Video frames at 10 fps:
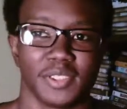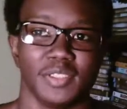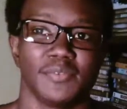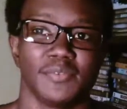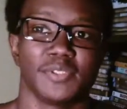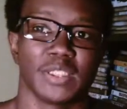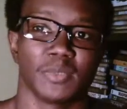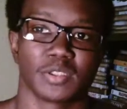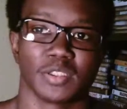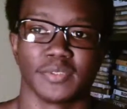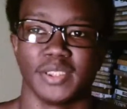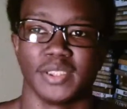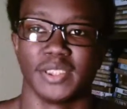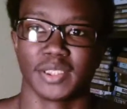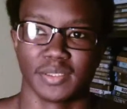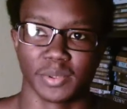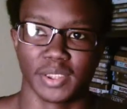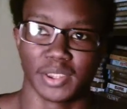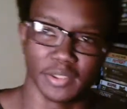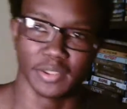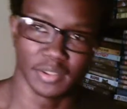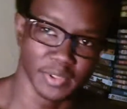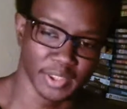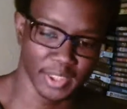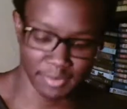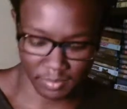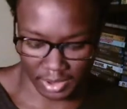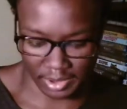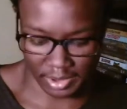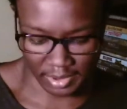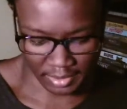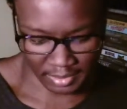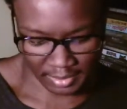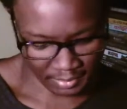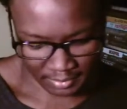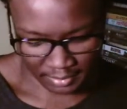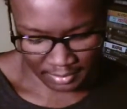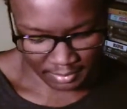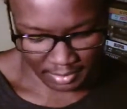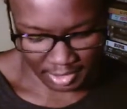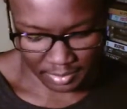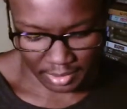most of it, and it's completely censored when he stabs somebody. That's messed up.